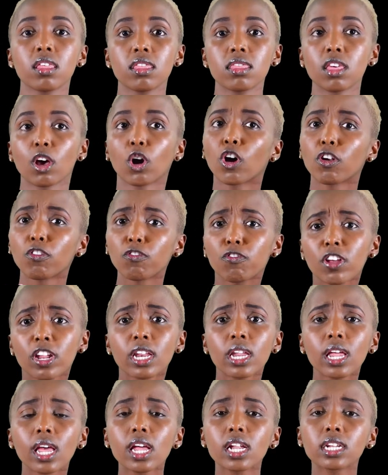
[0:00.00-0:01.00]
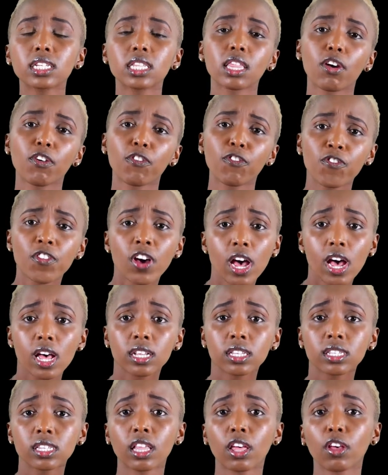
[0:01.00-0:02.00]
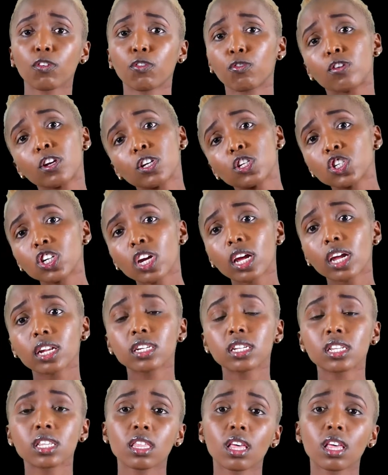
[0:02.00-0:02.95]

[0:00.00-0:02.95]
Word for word: They're convenient, they're fast, they're efficient,